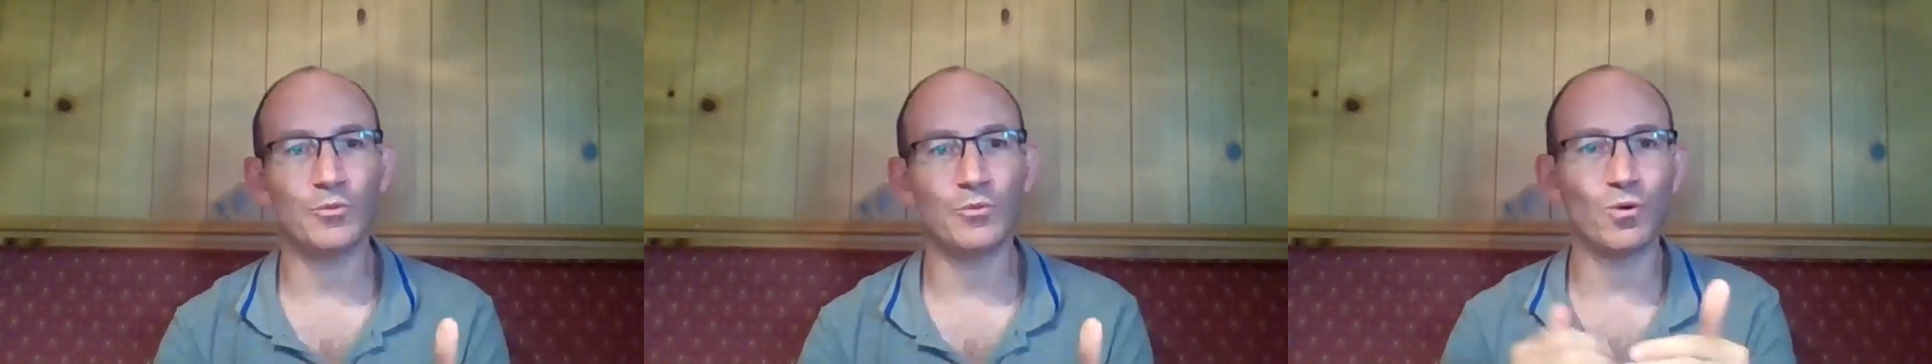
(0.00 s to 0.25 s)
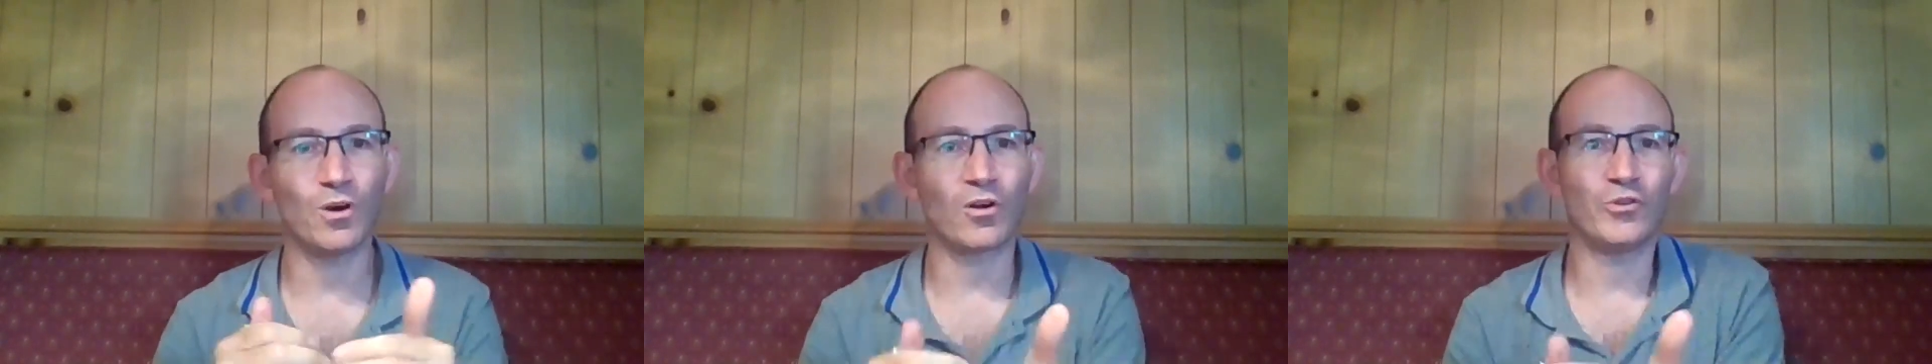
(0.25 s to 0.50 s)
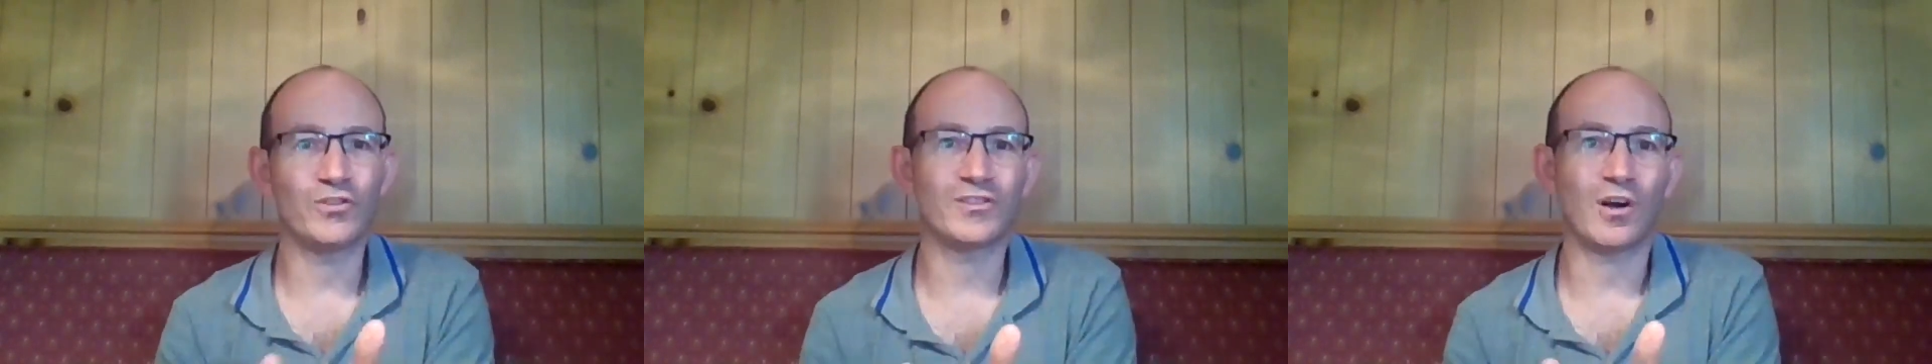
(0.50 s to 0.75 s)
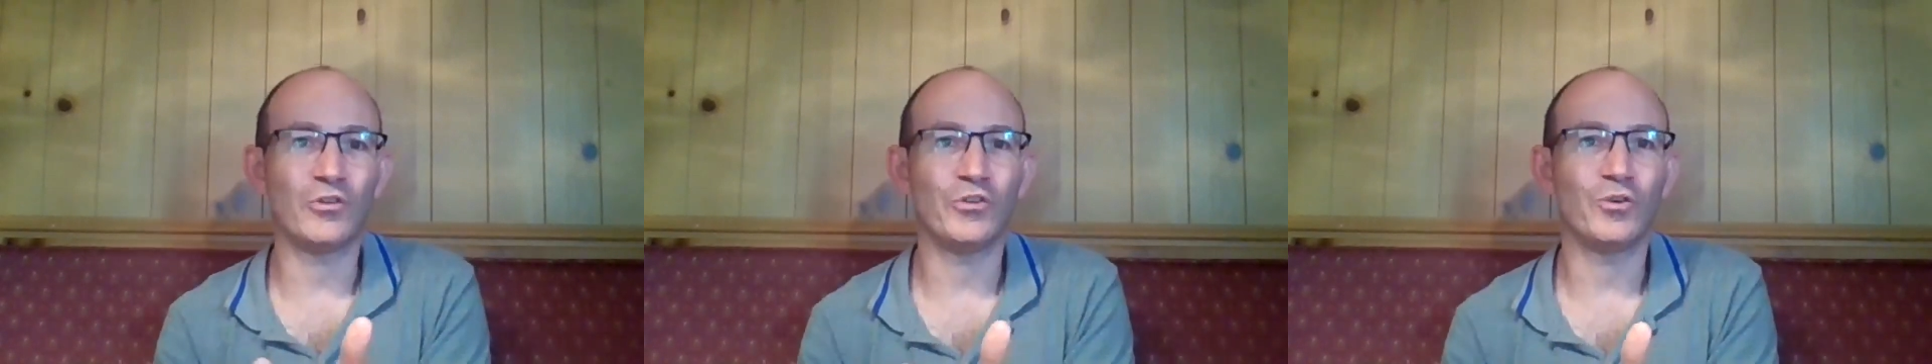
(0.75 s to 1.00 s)
You work on
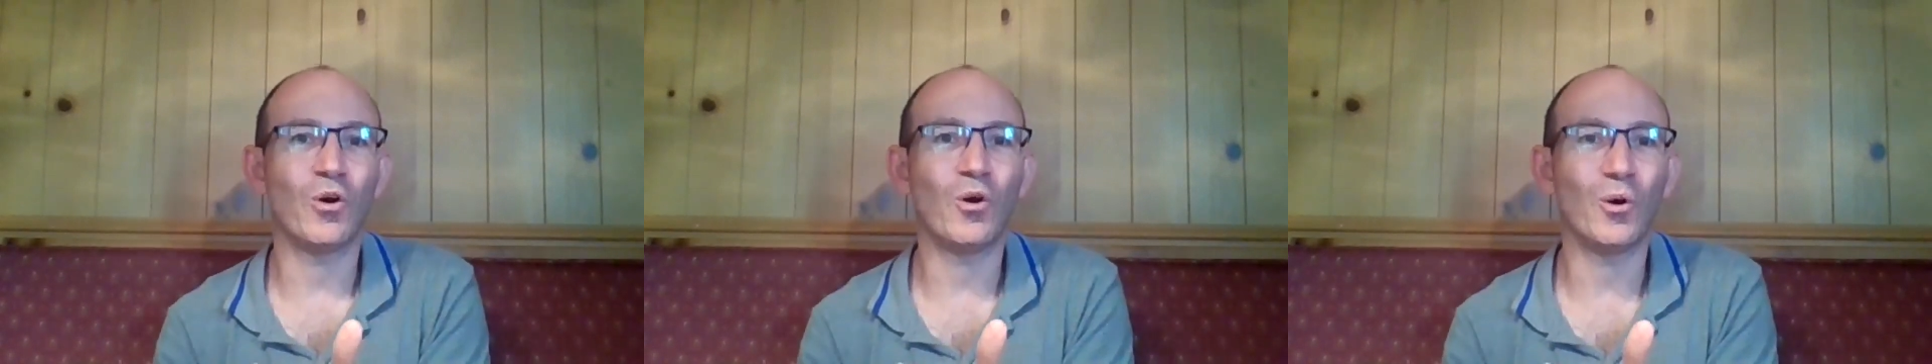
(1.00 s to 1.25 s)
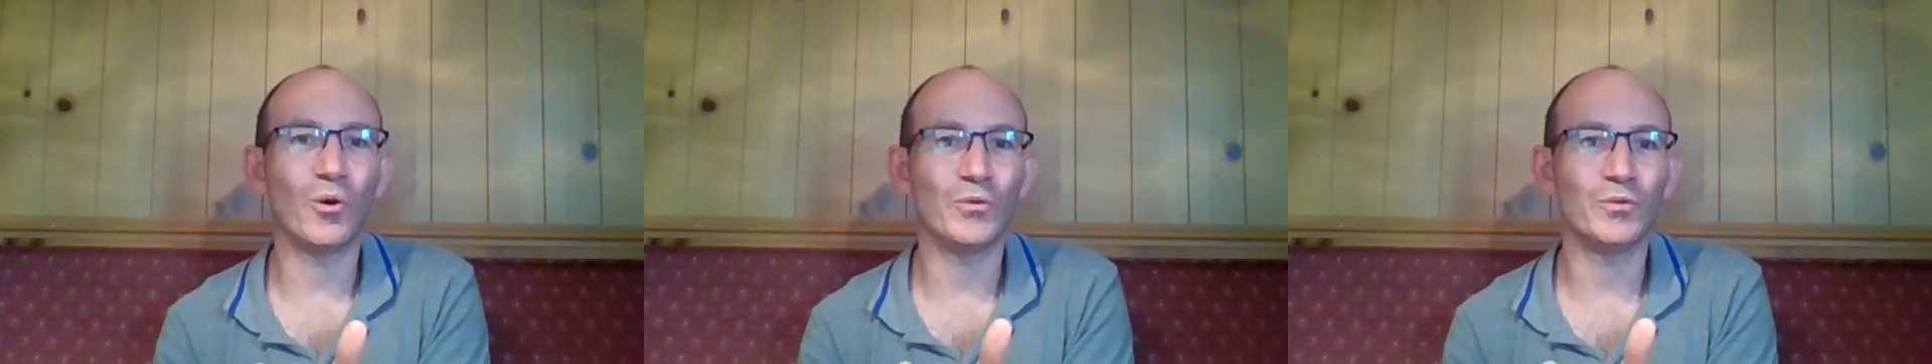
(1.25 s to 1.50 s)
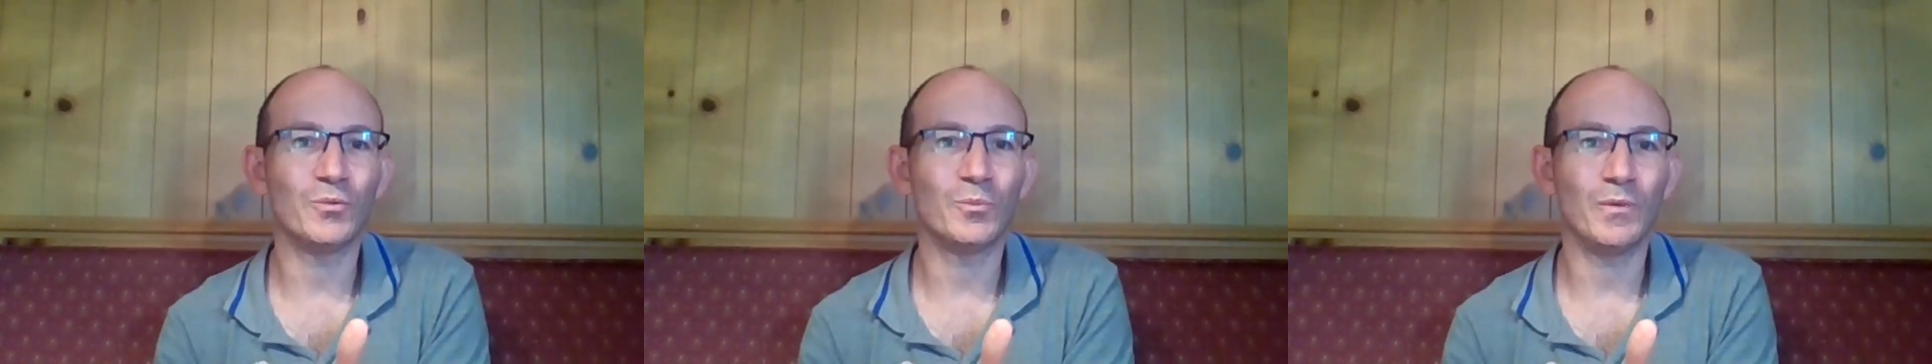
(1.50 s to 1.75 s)
your own.